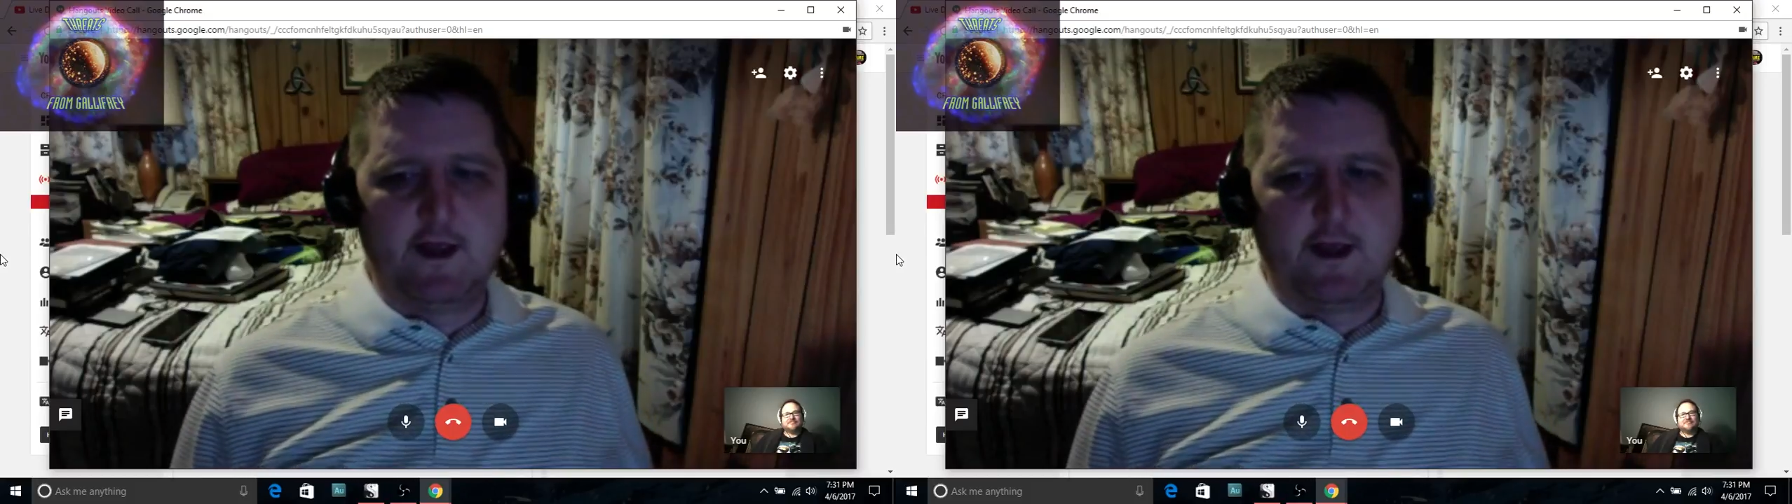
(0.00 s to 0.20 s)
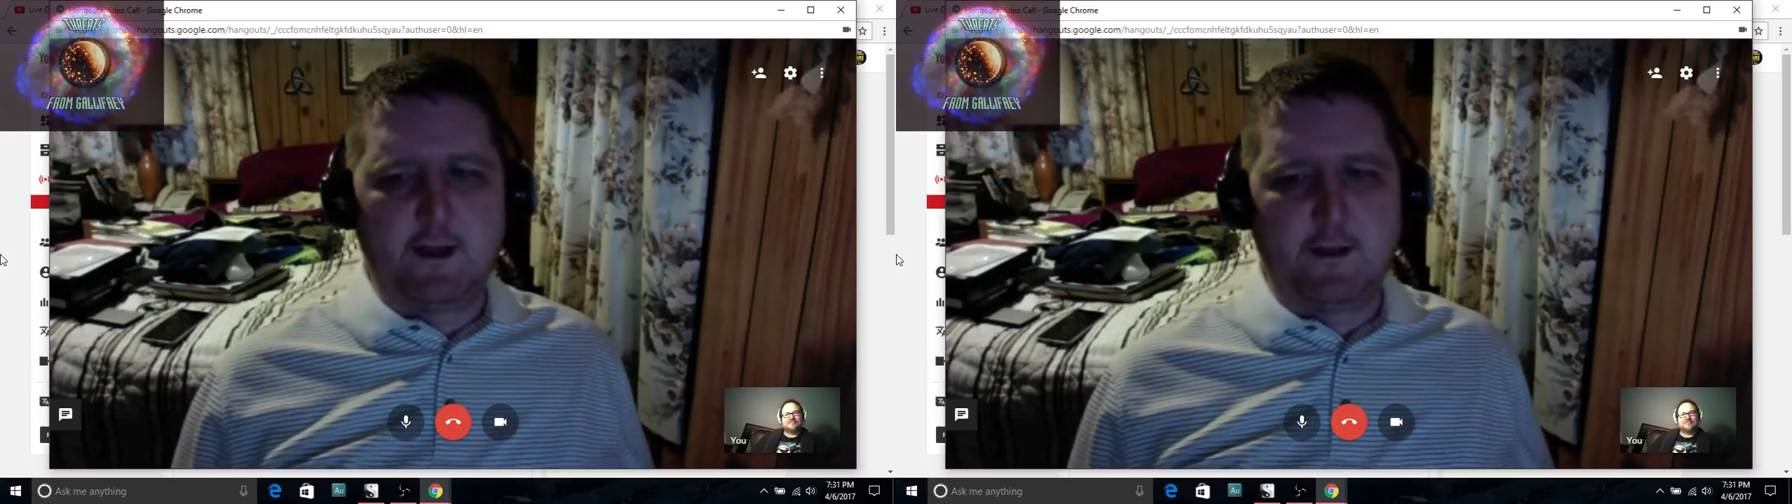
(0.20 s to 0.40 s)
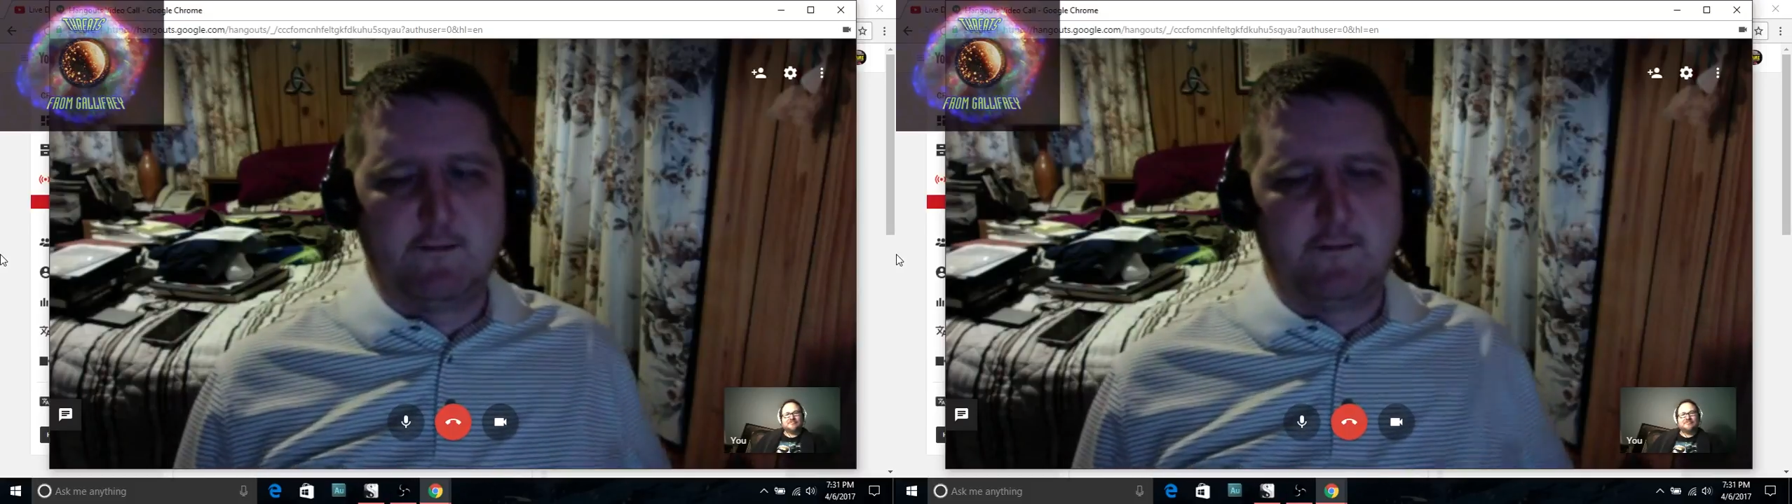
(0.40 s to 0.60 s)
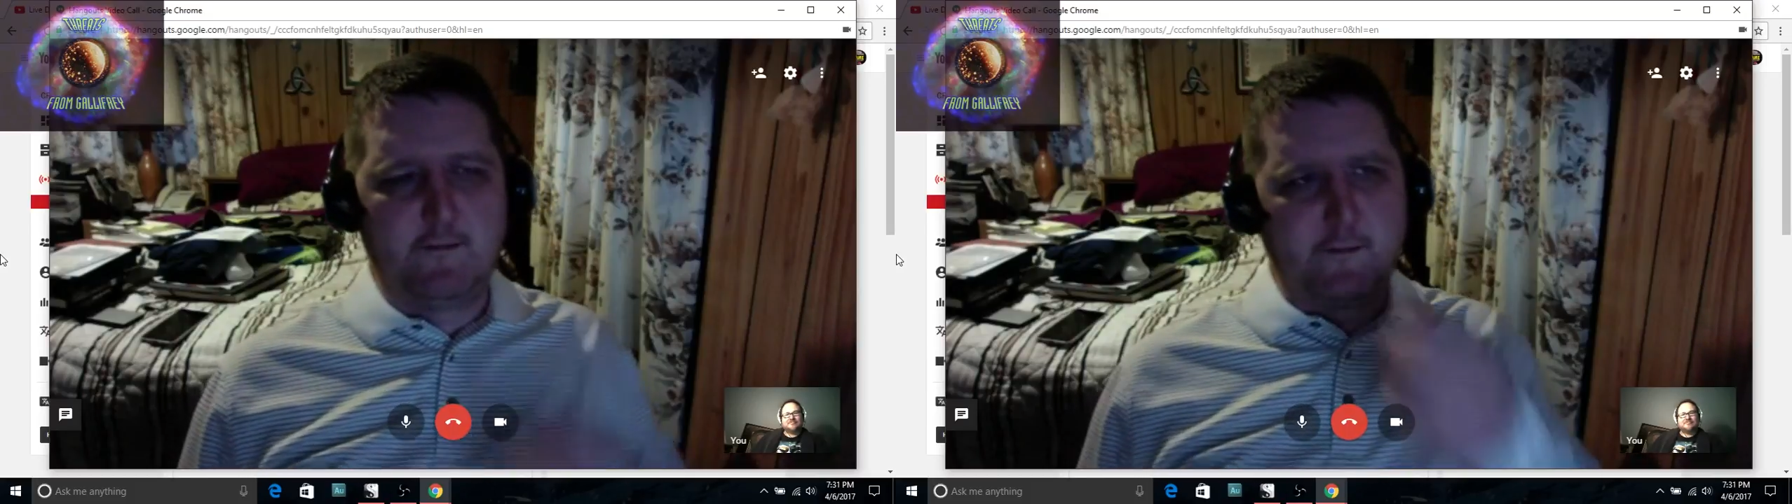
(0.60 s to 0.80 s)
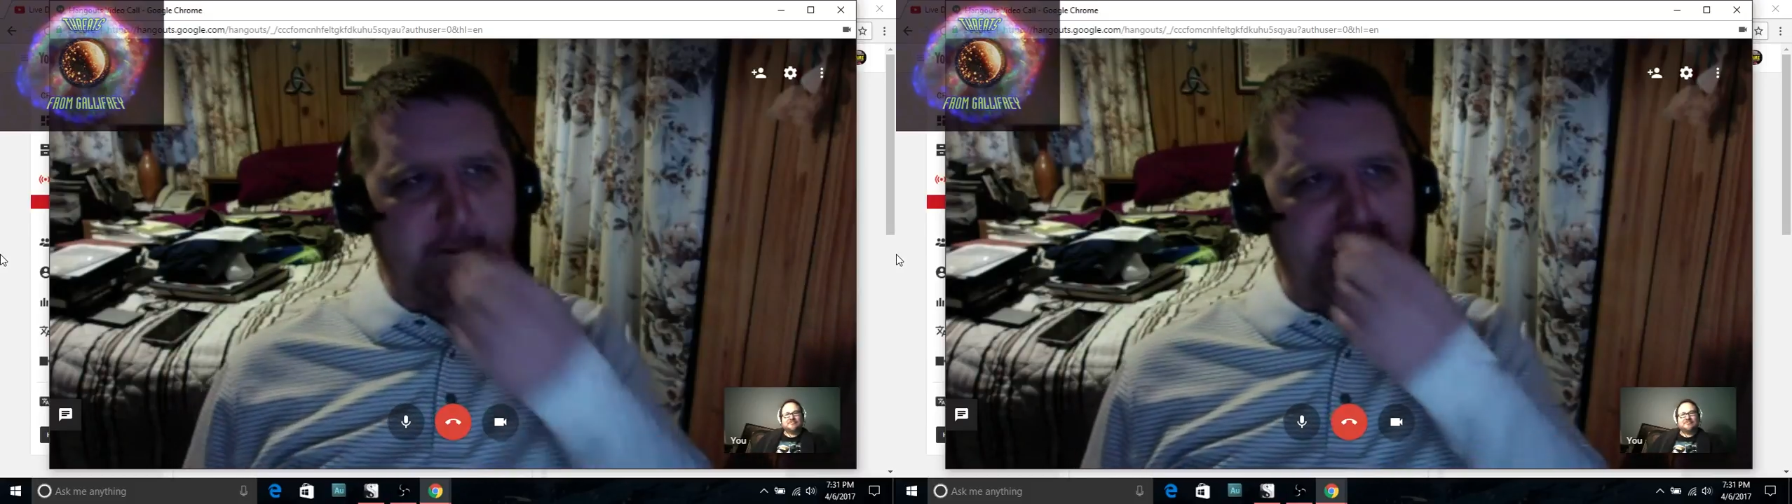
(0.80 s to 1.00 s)
um,
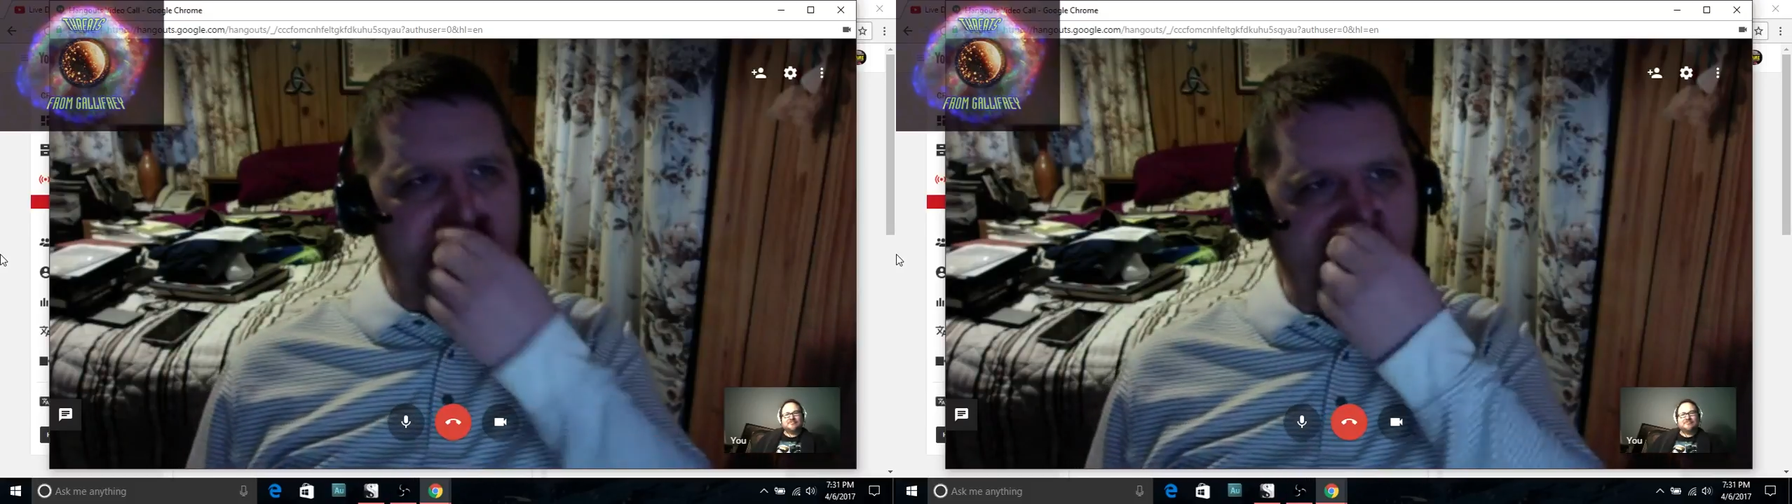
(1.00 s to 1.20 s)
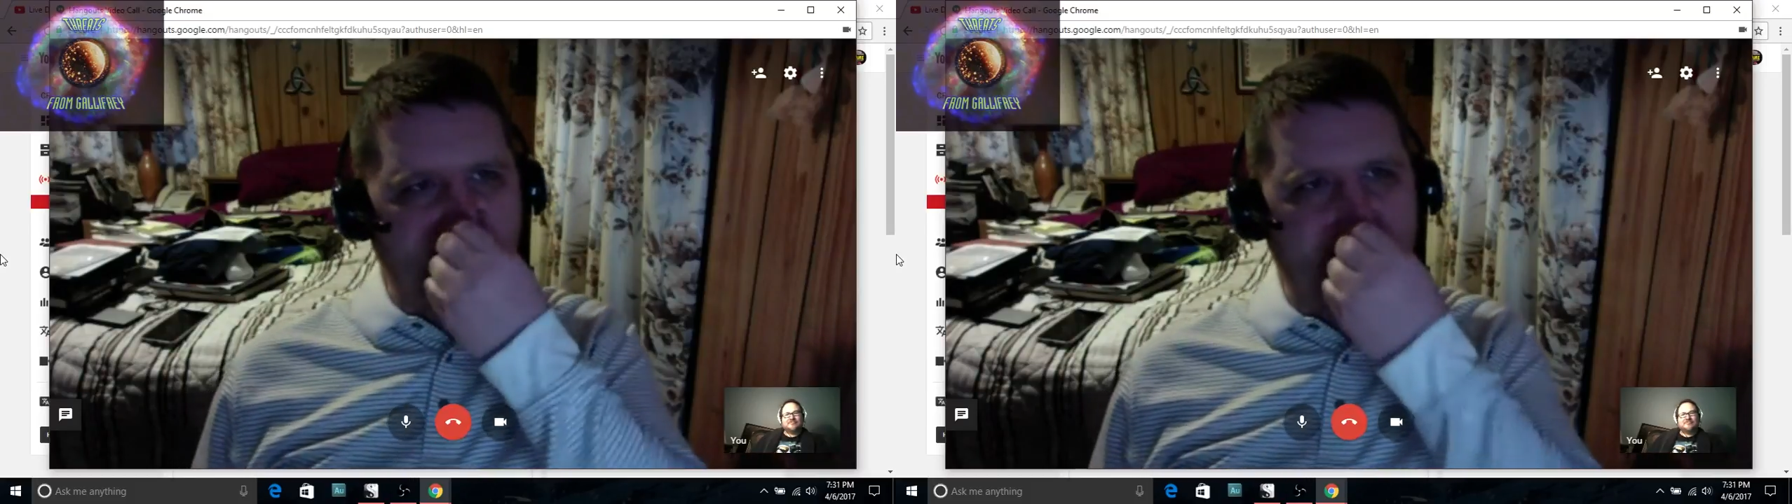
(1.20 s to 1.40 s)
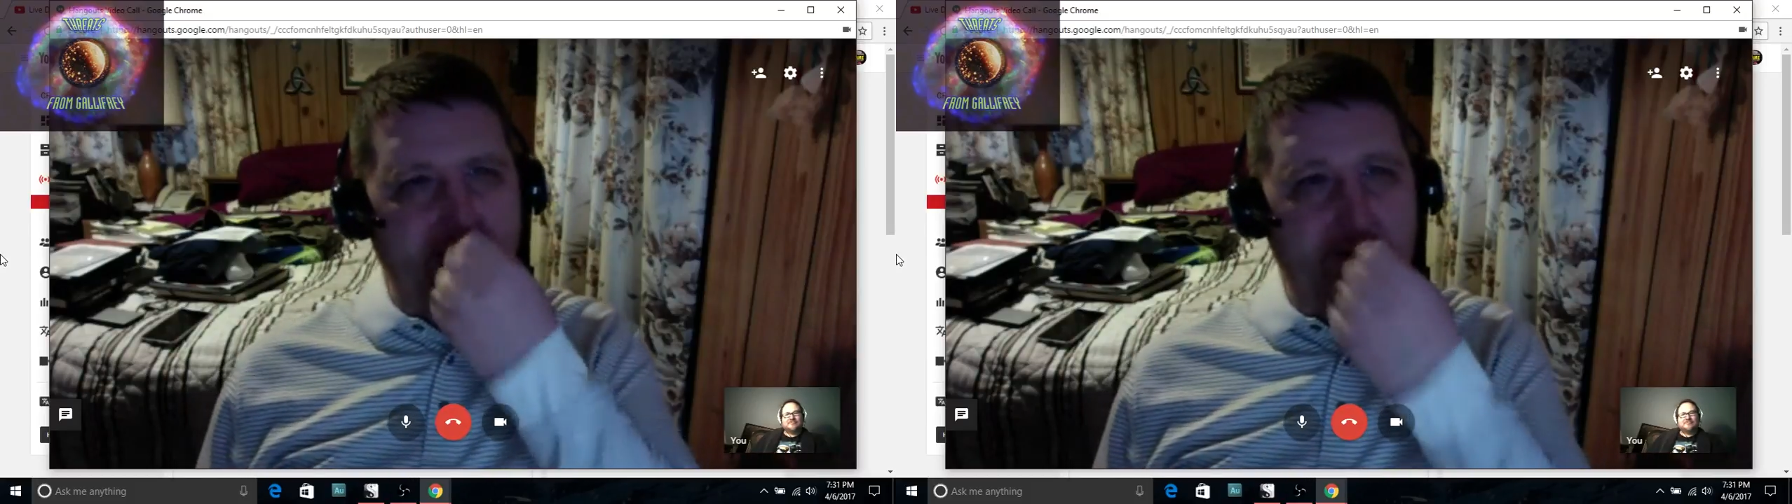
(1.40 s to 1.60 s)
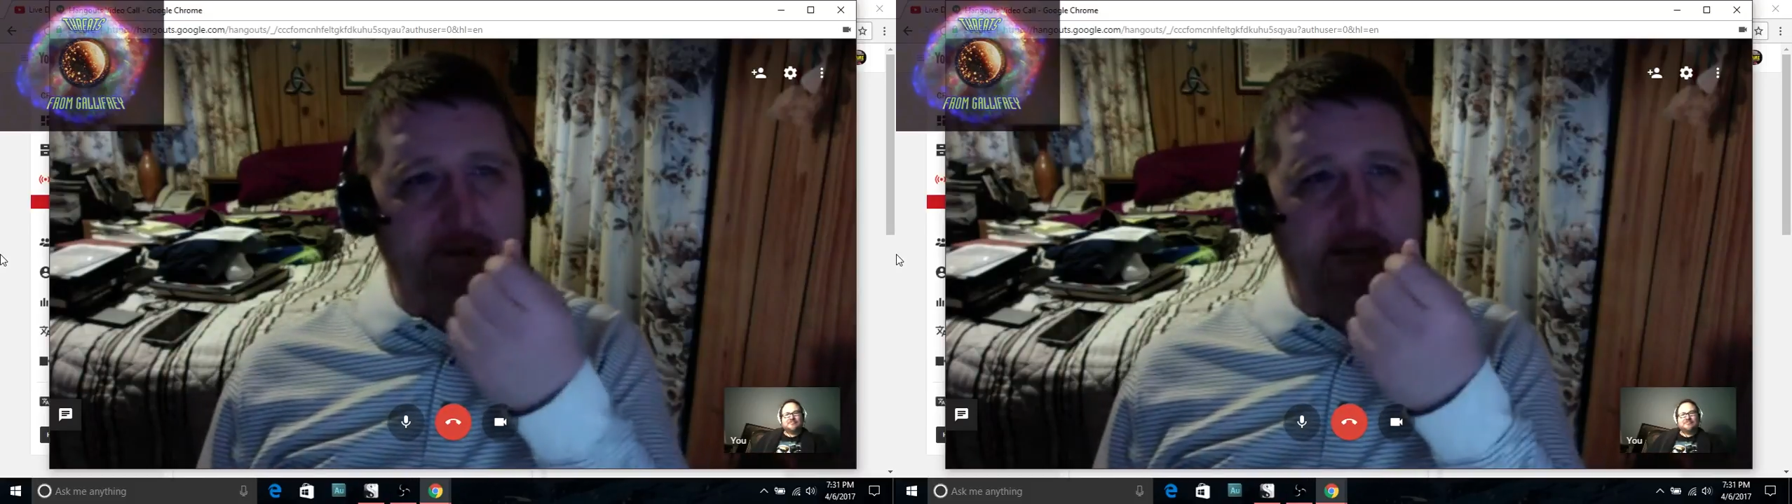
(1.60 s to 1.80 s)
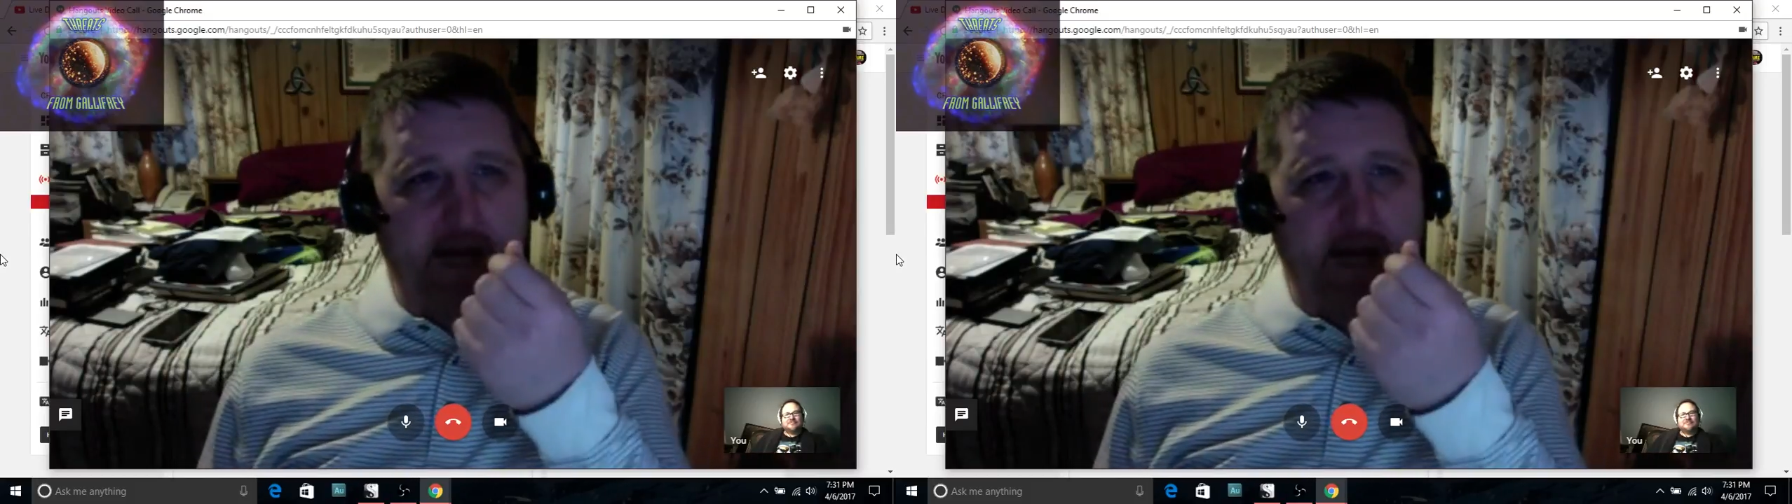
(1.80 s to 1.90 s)
like the multimedia.